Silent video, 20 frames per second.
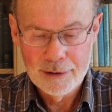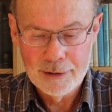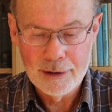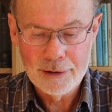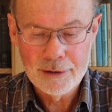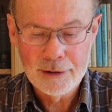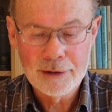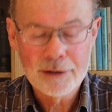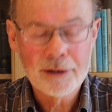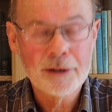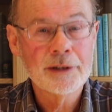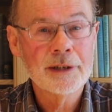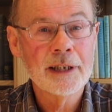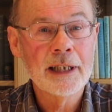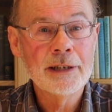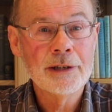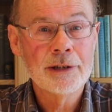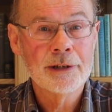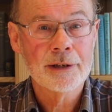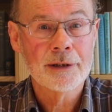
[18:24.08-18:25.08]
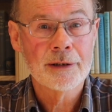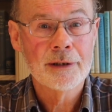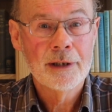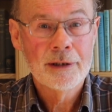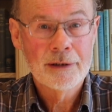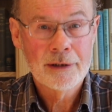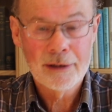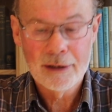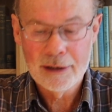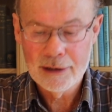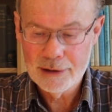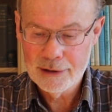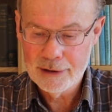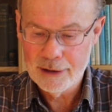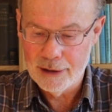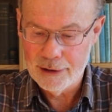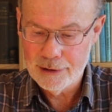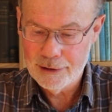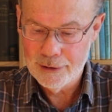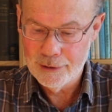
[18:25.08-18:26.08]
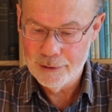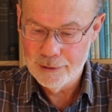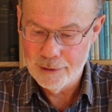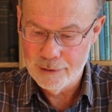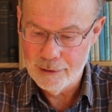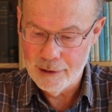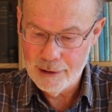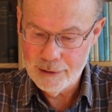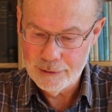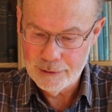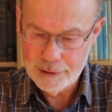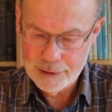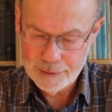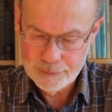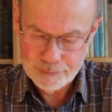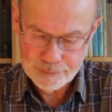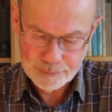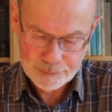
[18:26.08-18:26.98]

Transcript: that there's a danger that it starts to thaw out.